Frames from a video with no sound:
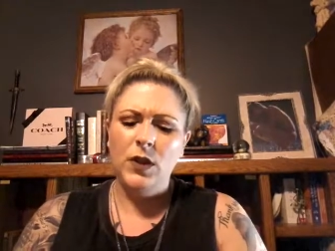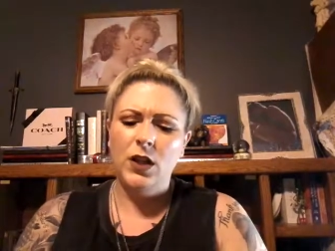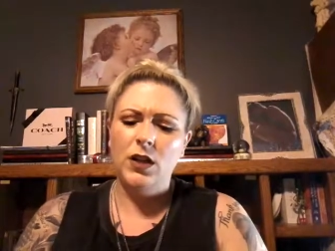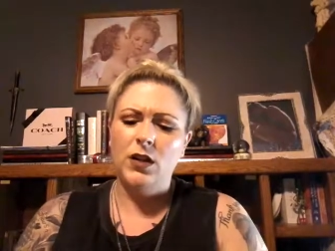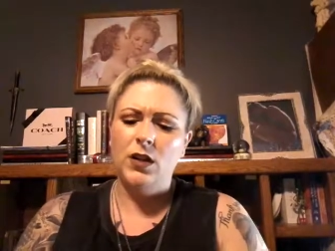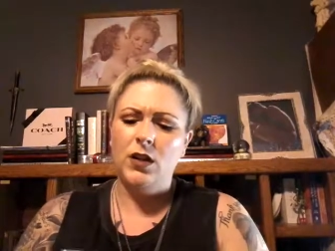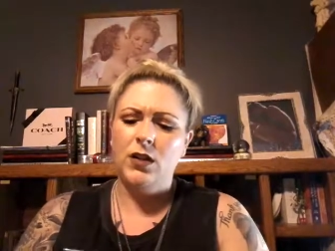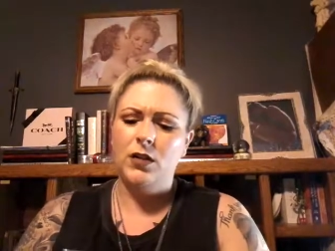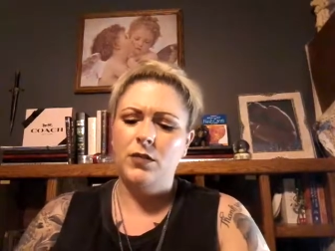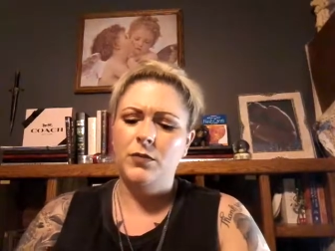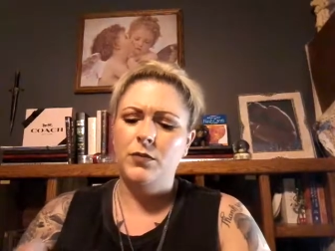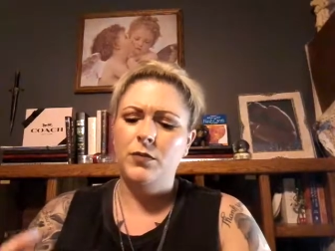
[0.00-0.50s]

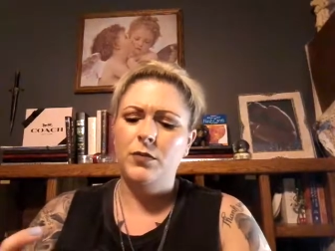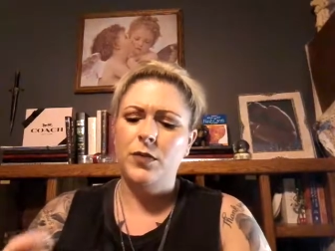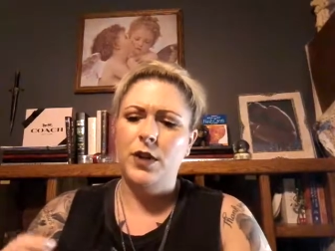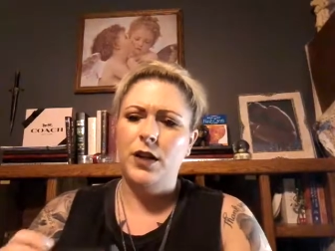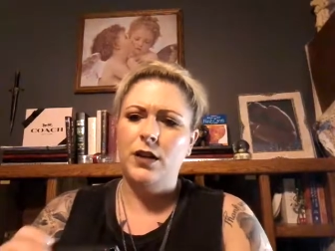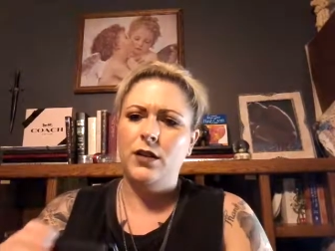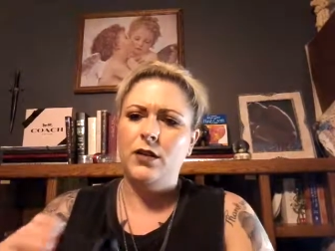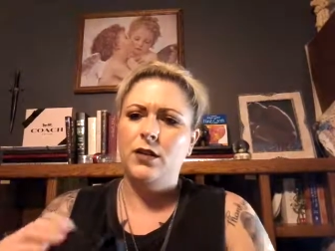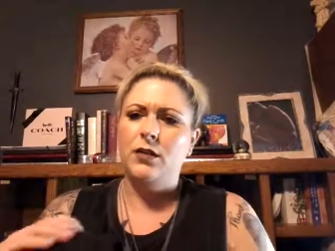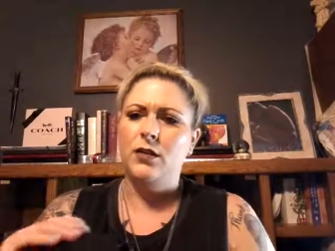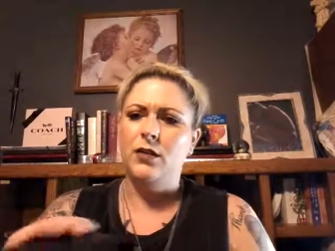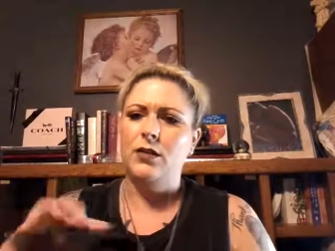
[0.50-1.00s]

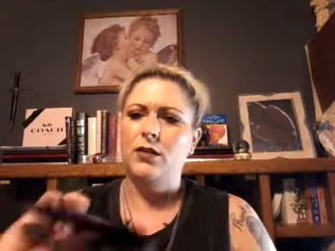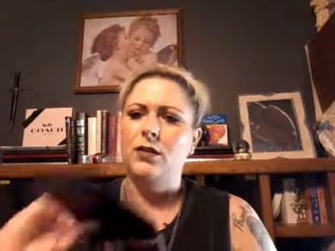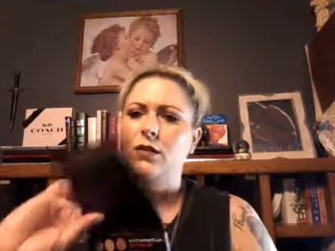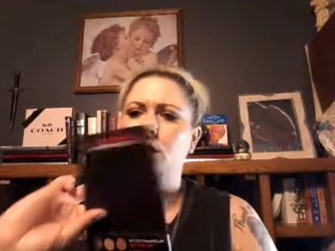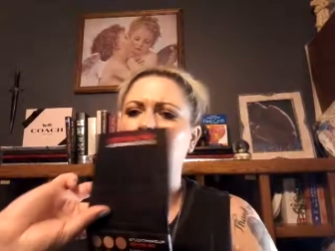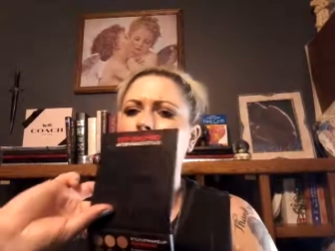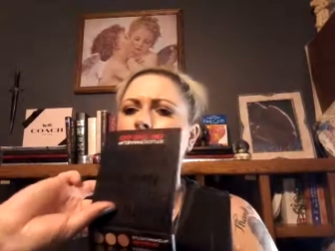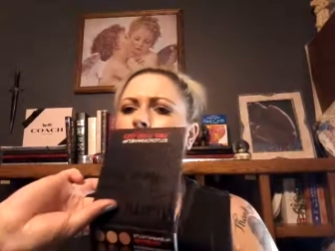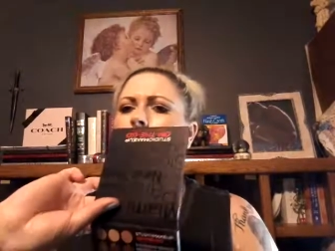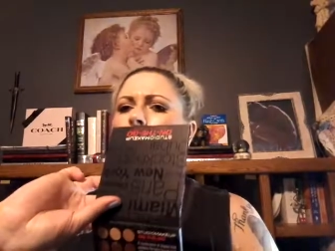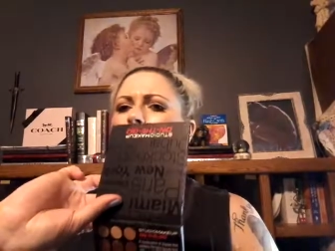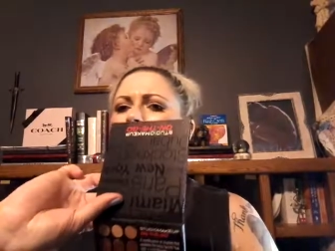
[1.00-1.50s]

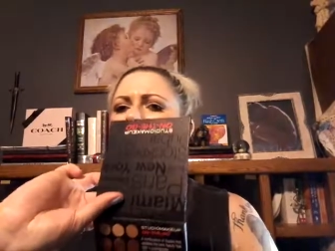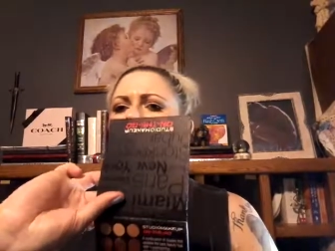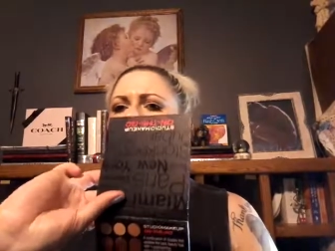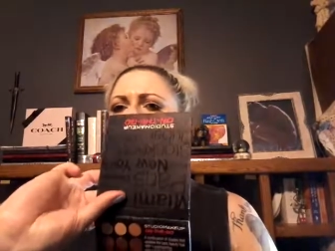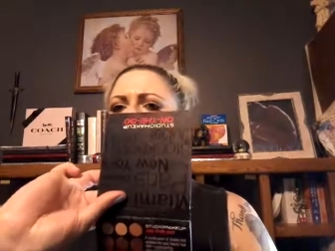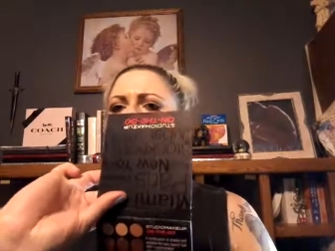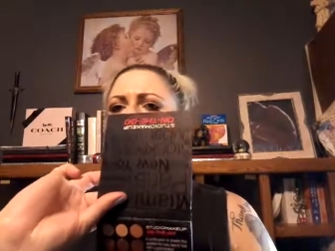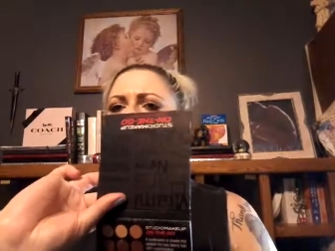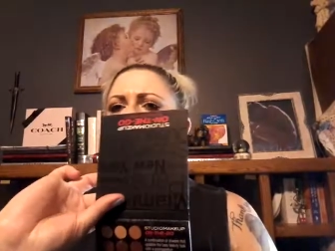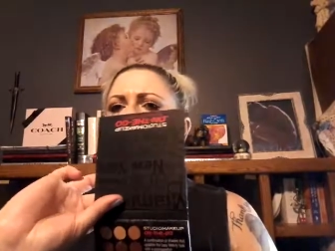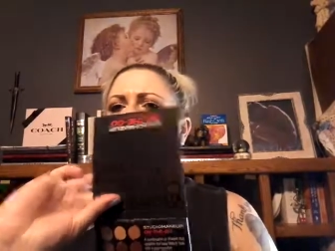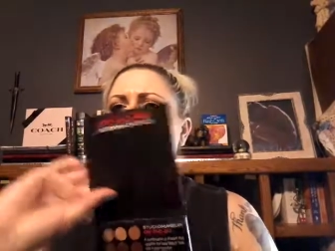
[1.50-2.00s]
They look
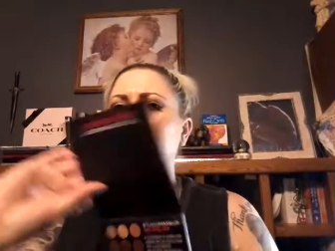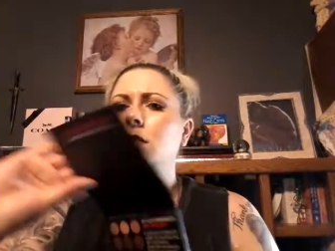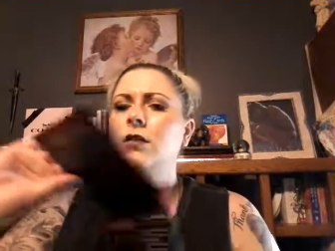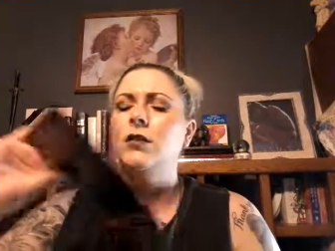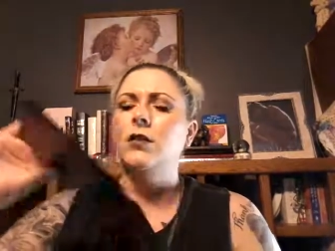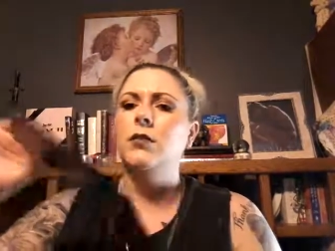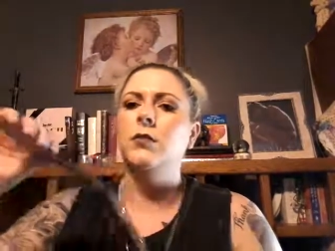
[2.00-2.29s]
like that.